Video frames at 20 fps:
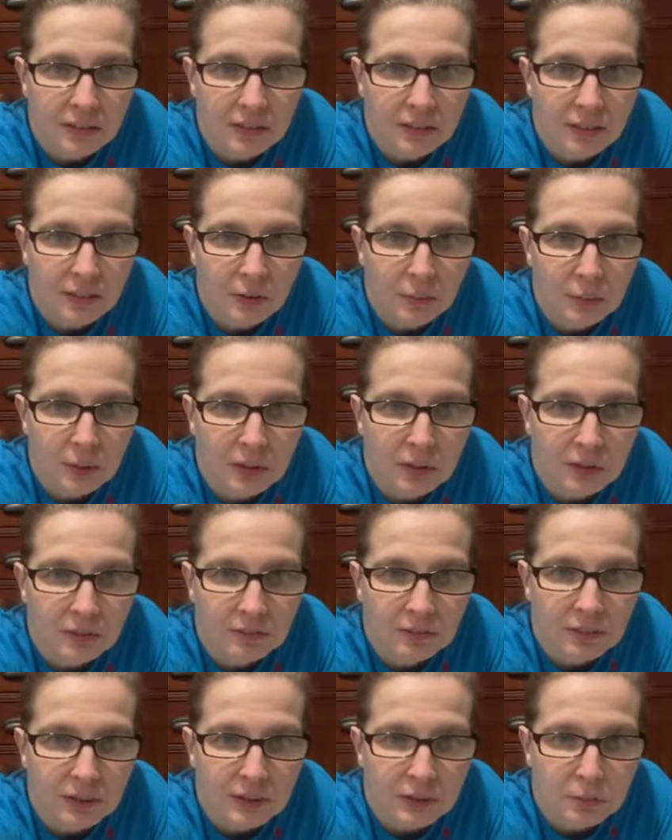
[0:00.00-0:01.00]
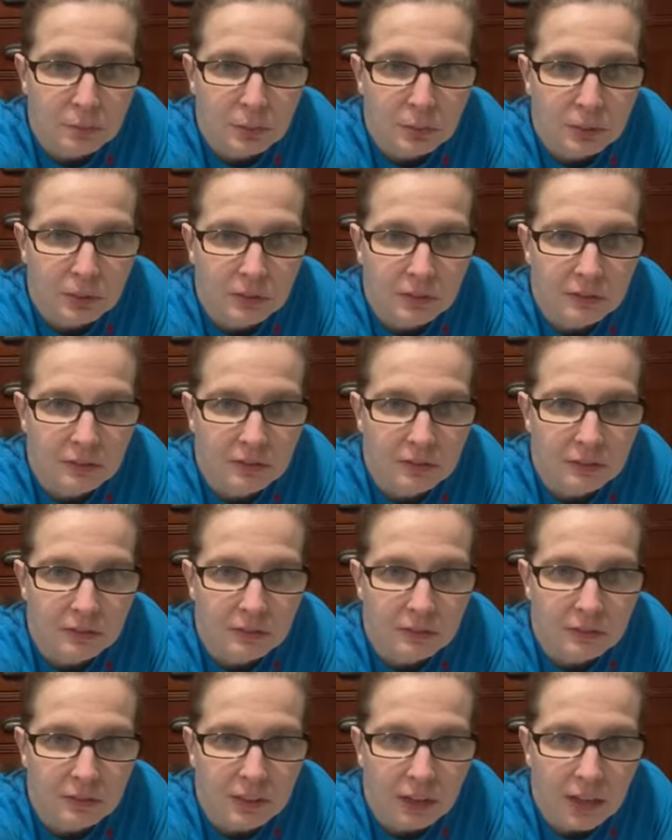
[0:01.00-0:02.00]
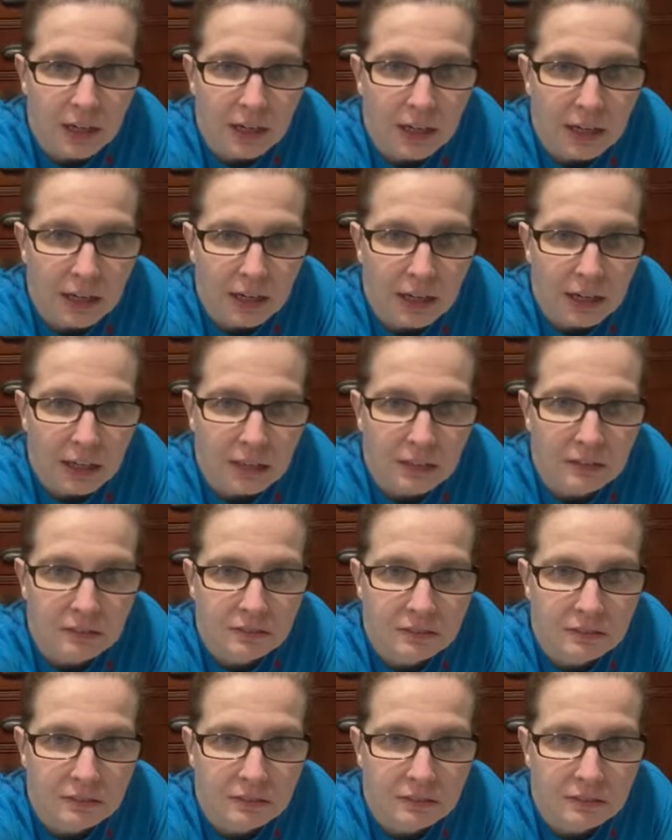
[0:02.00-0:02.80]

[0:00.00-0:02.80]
Come on, Facebook. Ah.